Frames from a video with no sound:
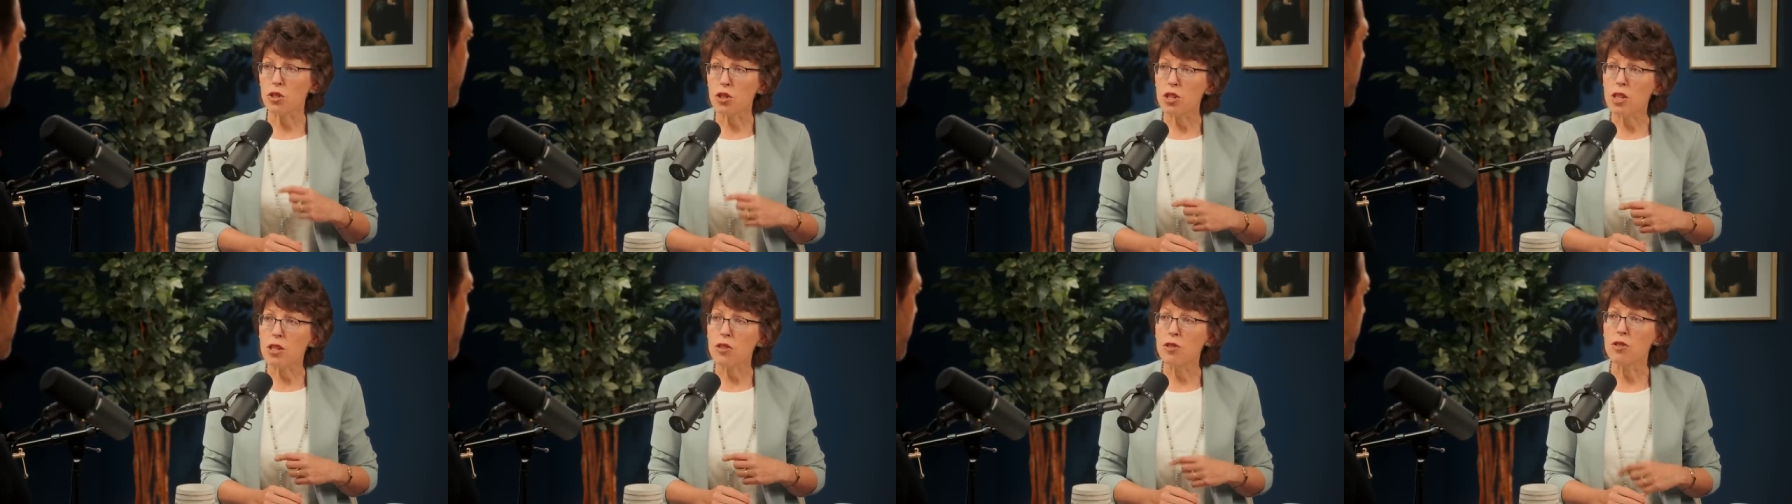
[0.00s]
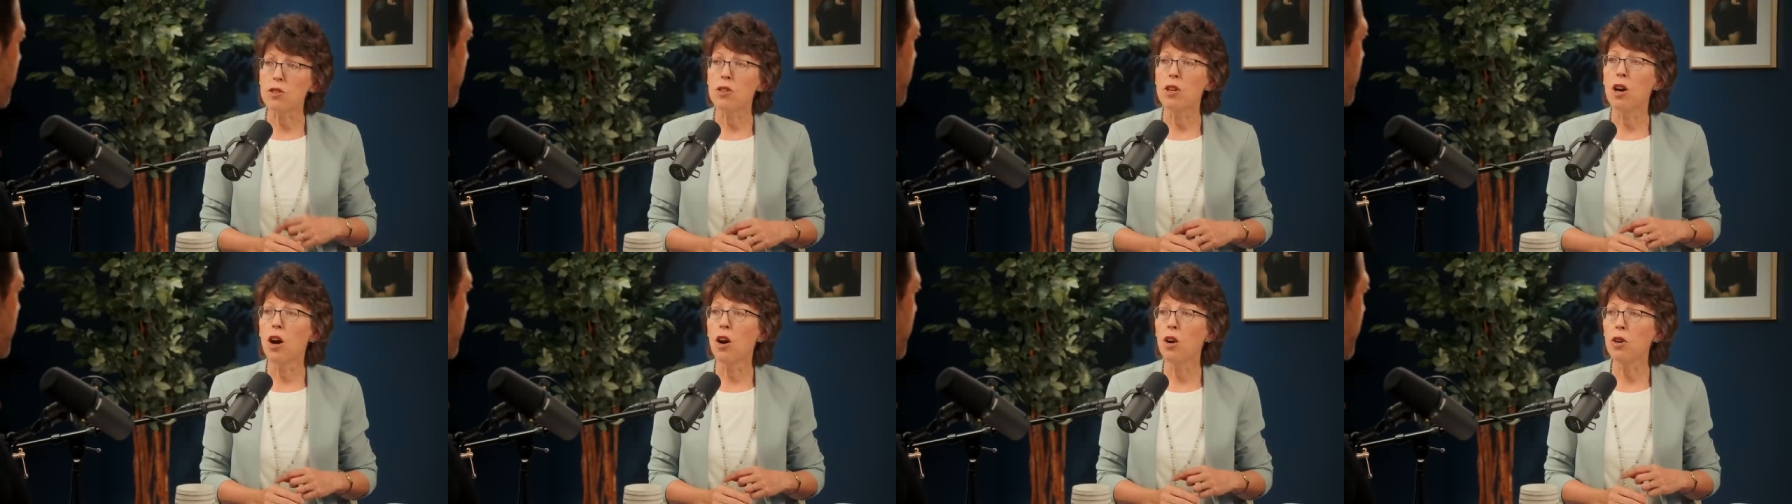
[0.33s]
she's
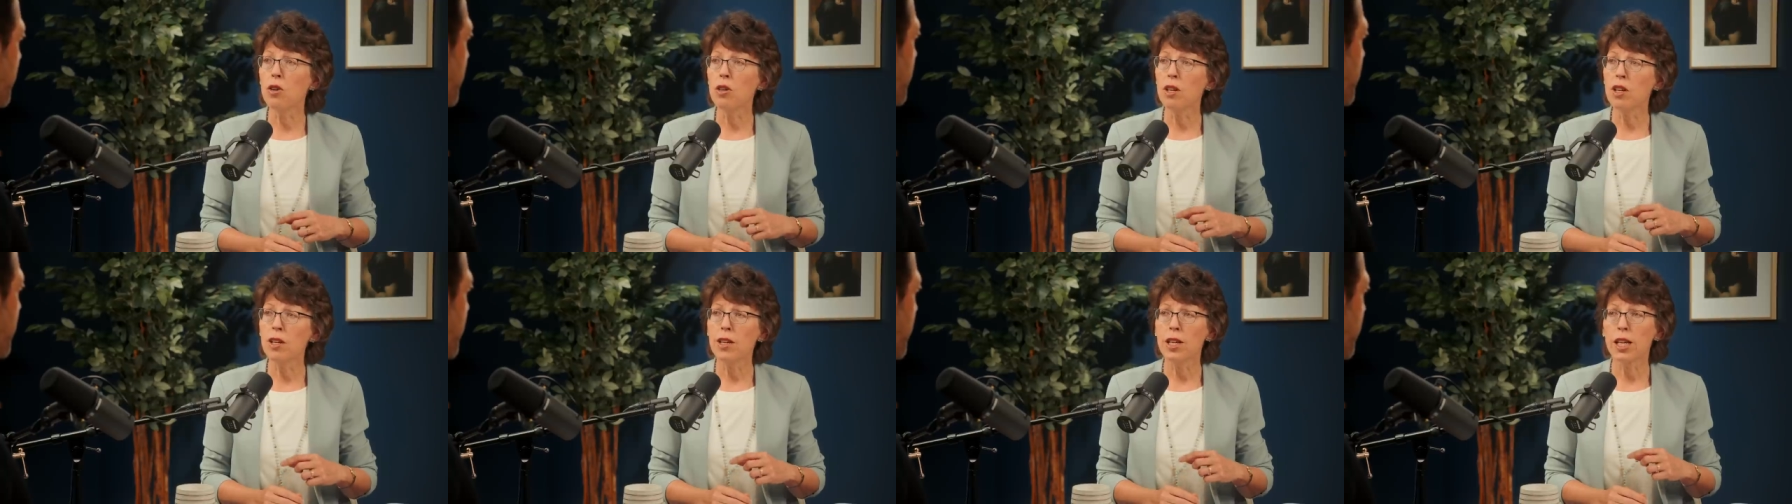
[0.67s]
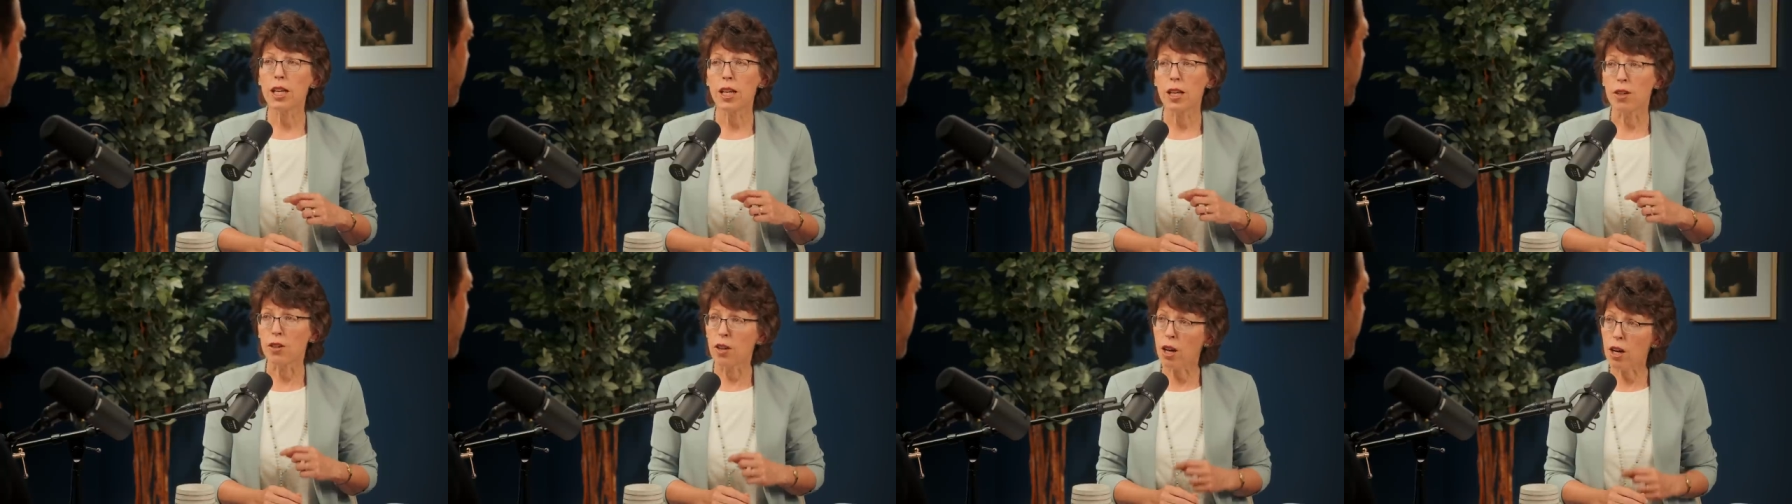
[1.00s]
known
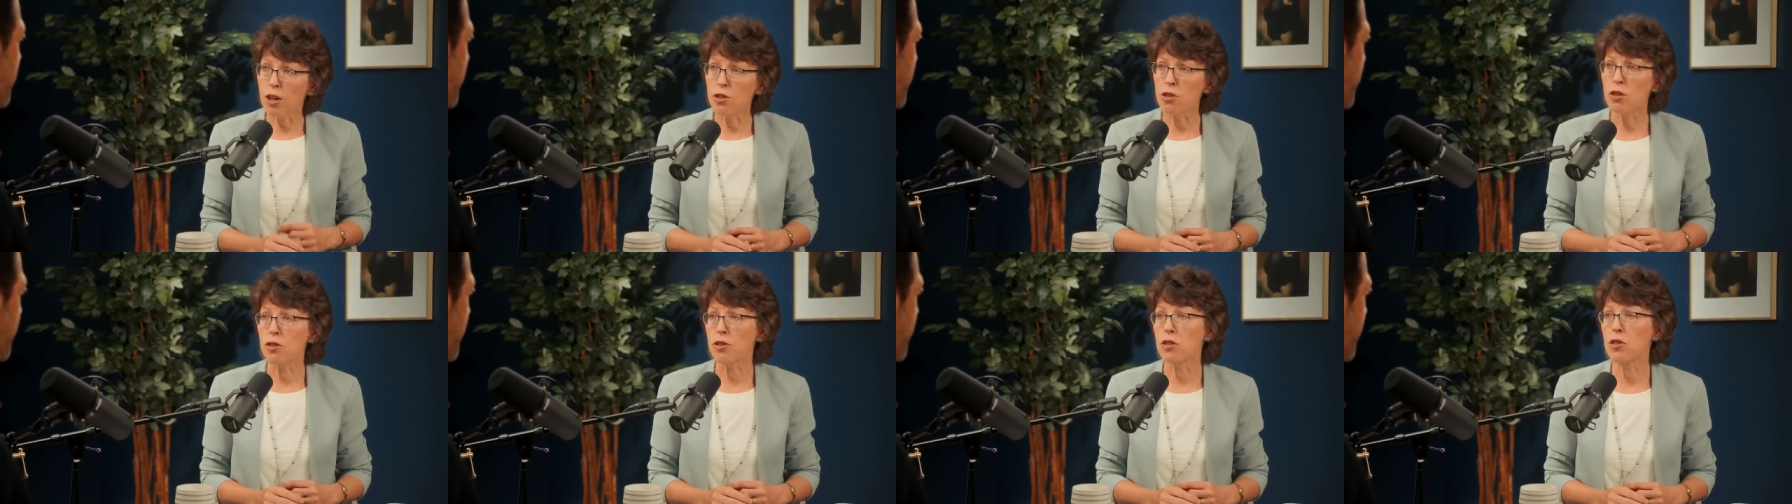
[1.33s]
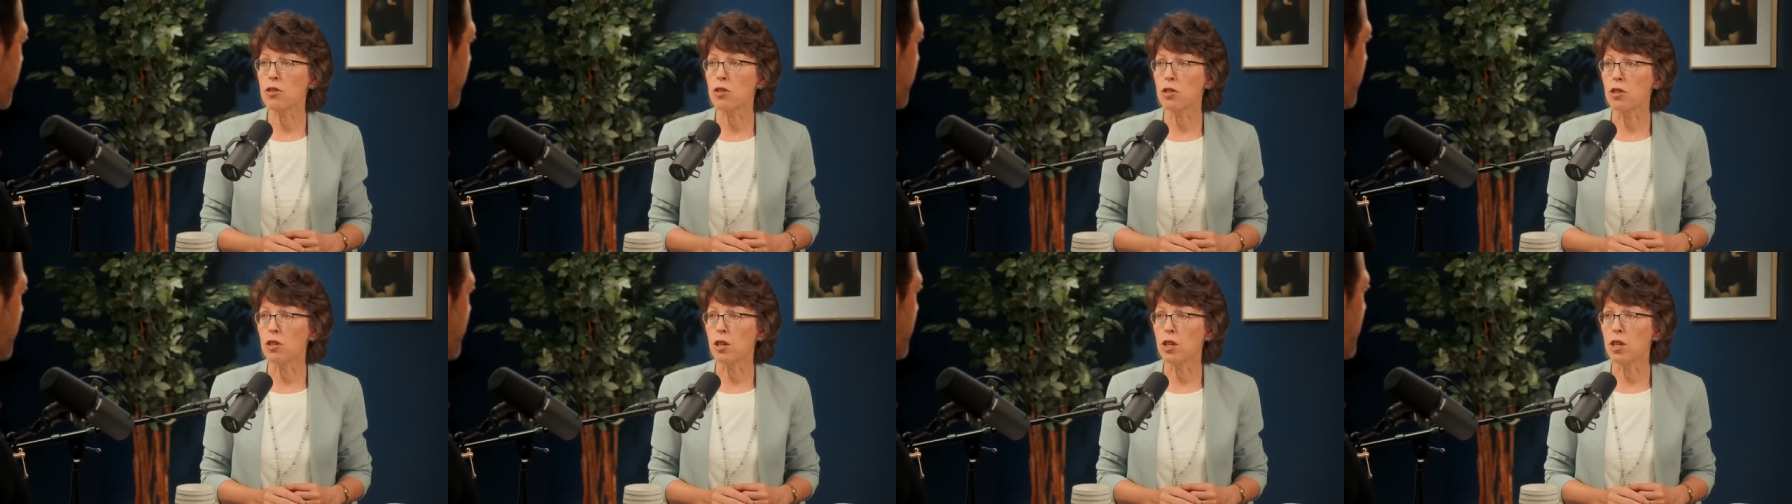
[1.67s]
and
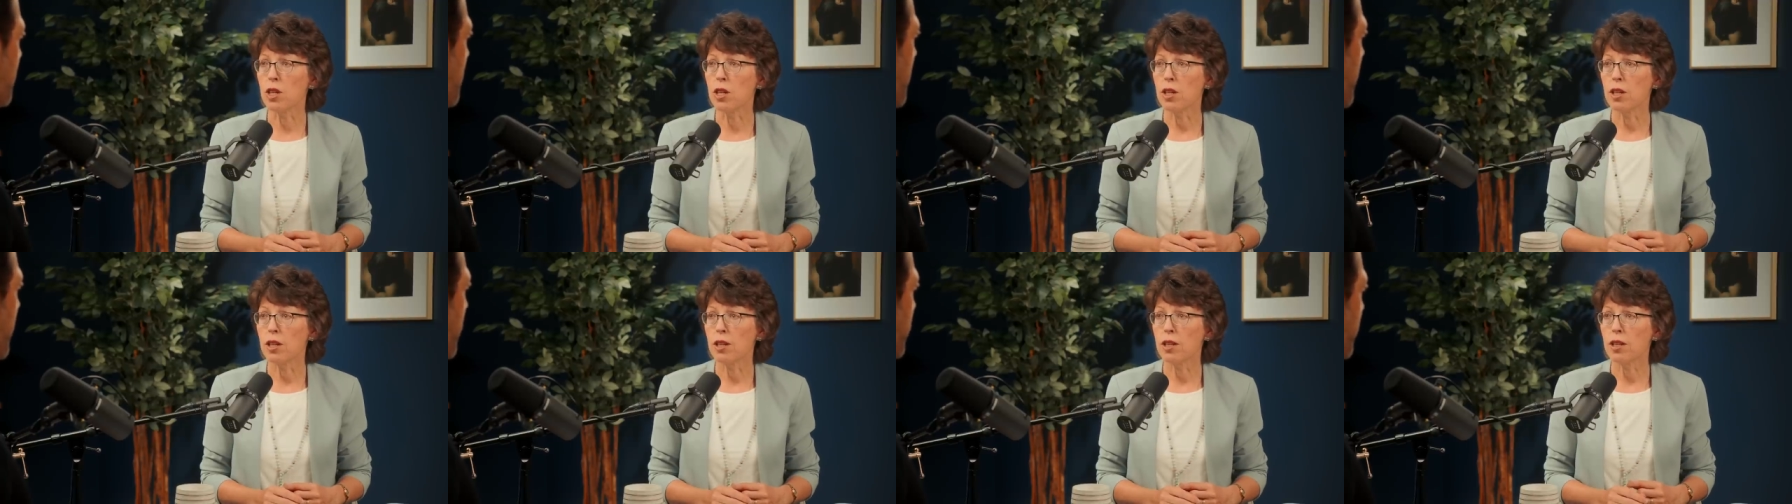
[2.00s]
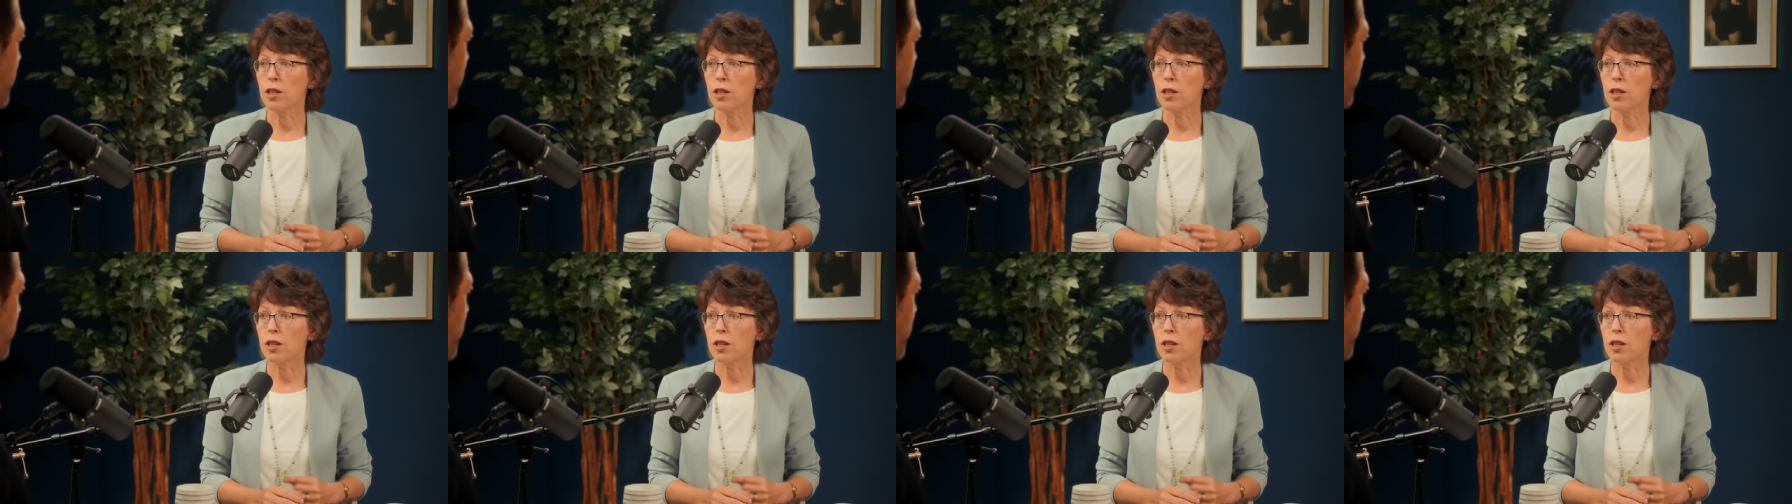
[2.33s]
understood